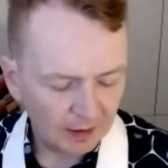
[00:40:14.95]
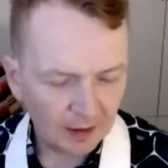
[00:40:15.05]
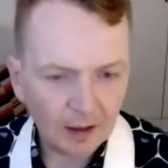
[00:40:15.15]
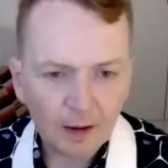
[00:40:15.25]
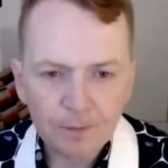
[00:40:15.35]

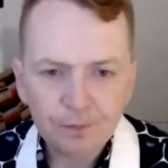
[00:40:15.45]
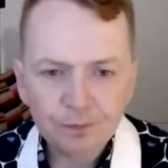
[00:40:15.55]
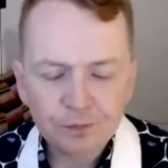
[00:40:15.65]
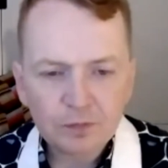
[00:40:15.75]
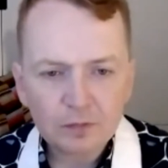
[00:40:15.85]

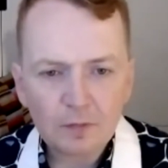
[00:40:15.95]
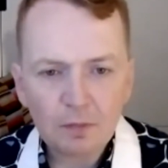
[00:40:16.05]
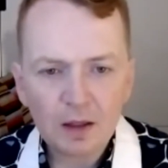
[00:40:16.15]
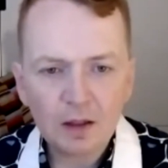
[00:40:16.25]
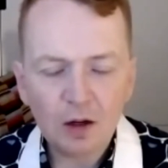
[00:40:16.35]

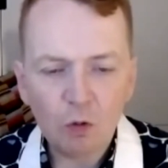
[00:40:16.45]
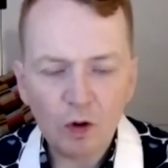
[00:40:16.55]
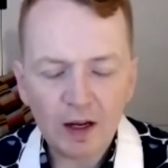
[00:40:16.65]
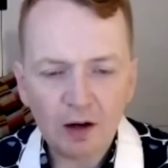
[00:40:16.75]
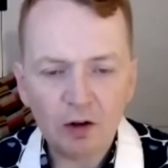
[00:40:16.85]
a
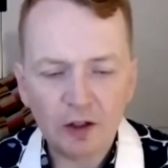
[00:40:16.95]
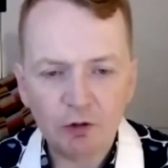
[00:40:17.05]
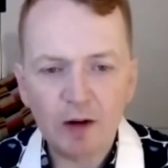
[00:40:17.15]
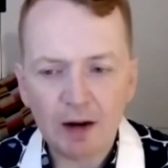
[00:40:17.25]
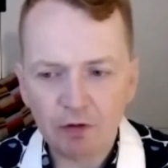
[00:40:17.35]
way
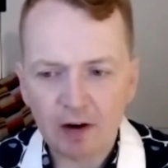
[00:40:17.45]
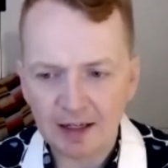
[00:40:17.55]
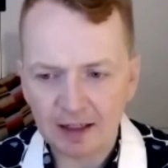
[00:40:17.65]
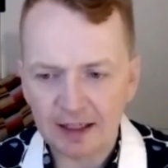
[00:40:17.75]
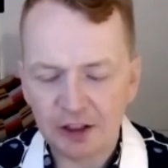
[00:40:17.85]
of
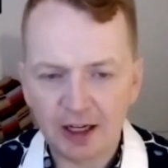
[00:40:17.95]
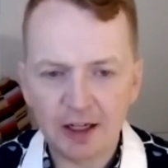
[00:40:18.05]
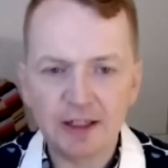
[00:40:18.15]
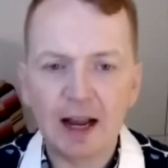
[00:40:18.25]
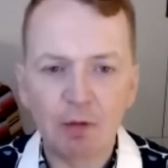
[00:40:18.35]
radically
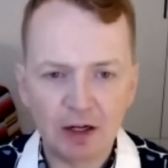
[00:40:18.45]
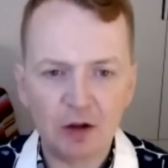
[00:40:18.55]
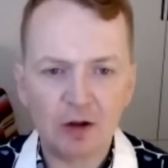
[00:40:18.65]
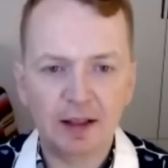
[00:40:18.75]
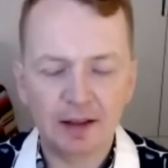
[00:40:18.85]
changing how we
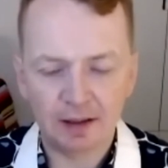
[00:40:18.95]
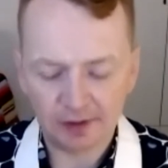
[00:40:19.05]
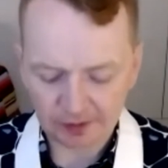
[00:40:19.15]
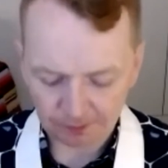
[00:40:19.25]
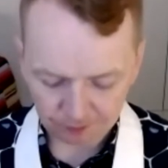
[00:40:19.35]
look at things.